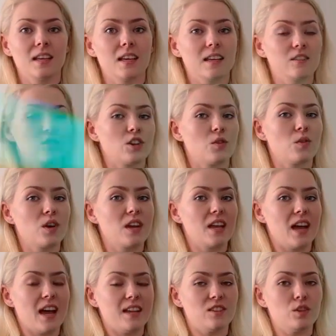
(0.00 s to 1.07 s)
And so
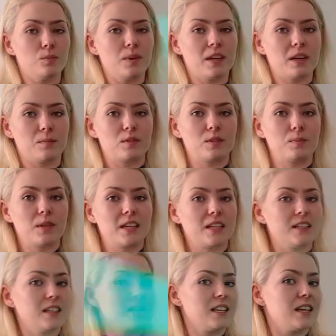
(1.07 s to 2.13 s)
as you pick up
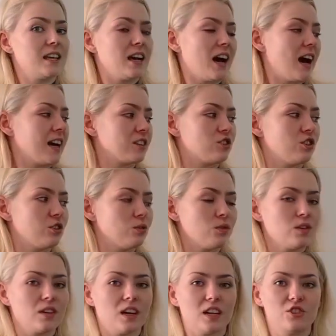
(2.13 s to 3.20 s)
speed, I
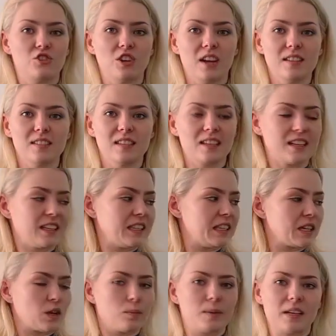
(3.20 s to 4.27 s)
do adjust it a
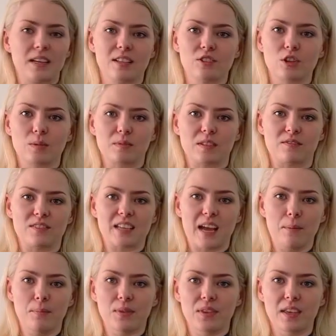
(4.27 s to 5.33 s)
little bit in terms of
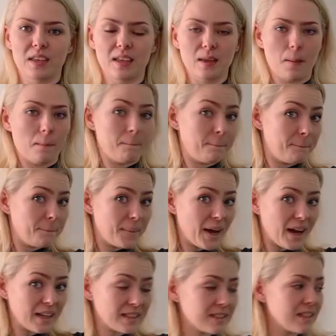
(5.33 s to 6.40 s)
depth,
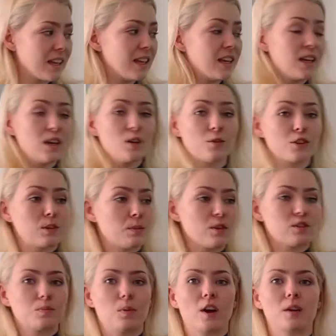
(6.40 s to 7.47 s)
but for the
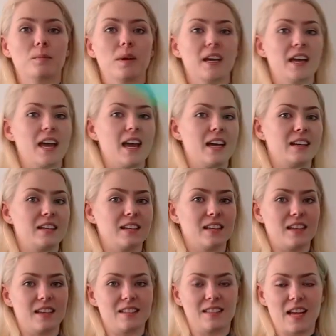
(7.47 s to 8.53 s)
most part, my hand
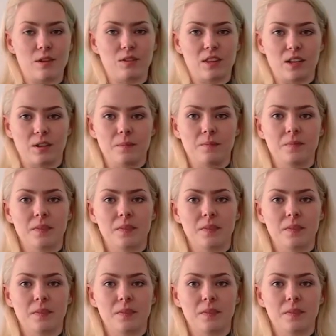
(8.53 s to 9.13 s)
is out there.